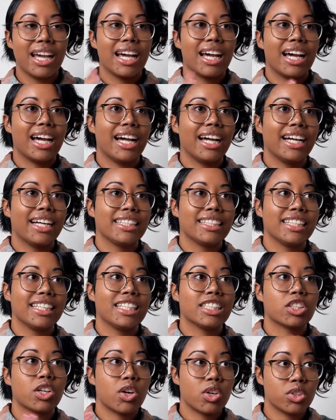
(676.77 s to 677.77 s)
And it's
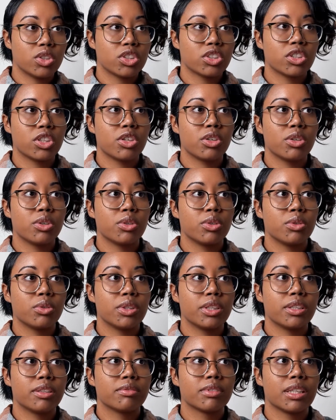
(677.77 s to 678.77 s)
also,
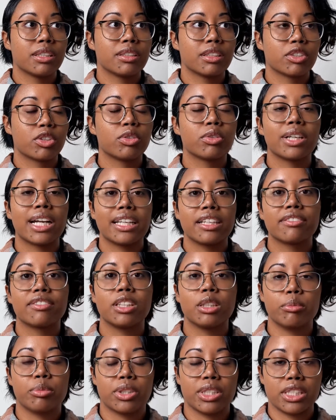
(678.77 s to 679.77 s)
creative
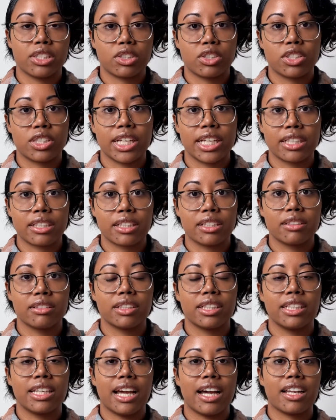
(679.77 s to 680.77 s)
liberties are taken in
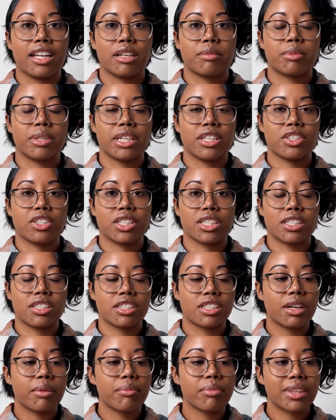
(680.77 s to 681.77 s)
adaptation.
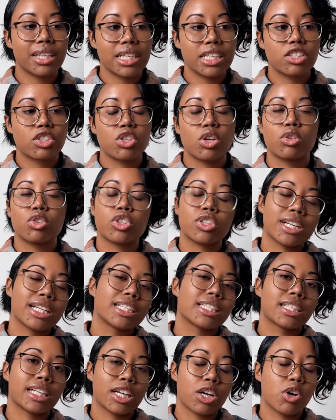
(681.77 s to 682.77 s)
Some things don't
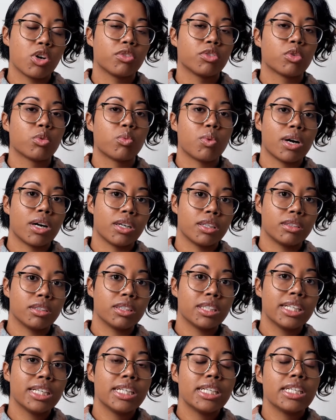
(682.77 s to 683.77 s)
translate over well
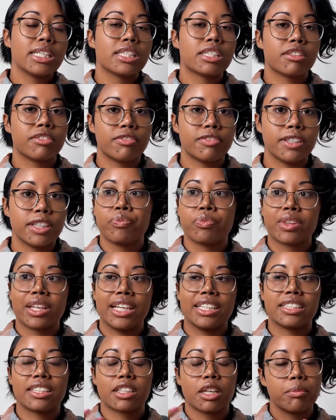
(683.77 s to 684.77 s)
to film. It's
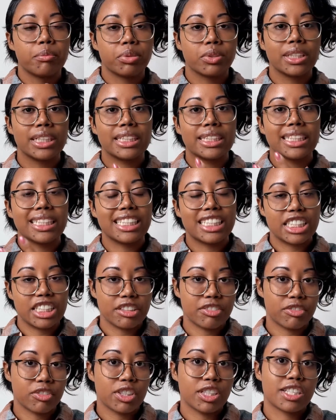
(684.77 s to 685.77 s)
a completely
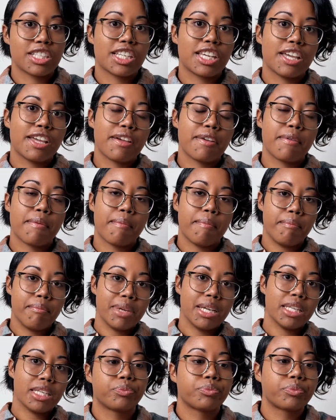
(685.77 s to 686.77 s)
different
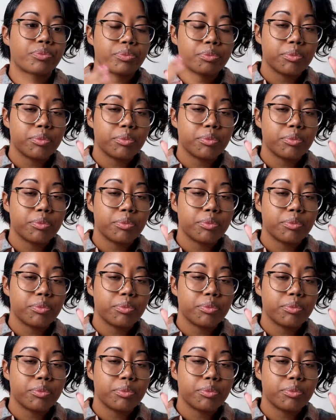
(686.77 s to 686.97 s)
medium.